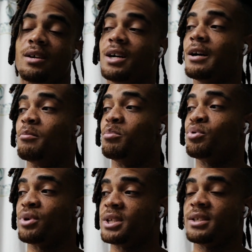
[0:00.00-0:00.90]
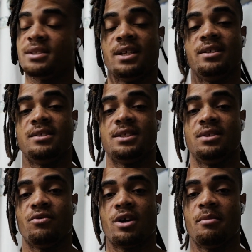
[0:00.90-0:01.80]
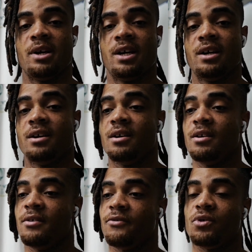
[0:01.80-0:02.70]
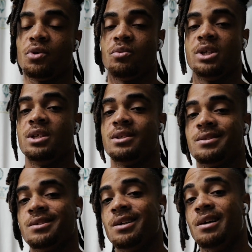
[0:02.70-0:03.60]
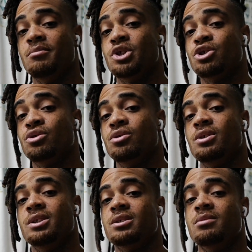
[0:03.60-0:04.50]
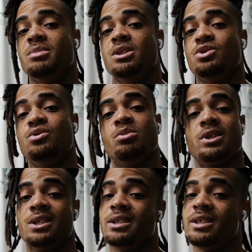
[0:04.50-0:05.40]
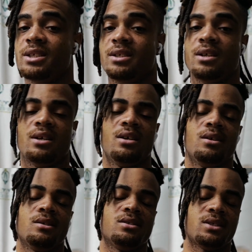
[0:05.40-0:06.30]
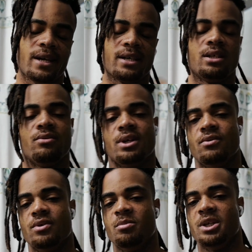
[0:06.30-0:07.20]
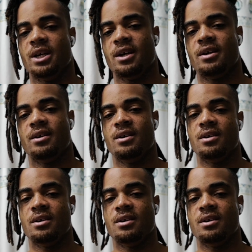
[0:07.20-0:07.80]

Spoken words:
I'm pretty excited to see where I'm at. 4 weeks, I'm sure it's going to be super clean, exactly where I want to be at.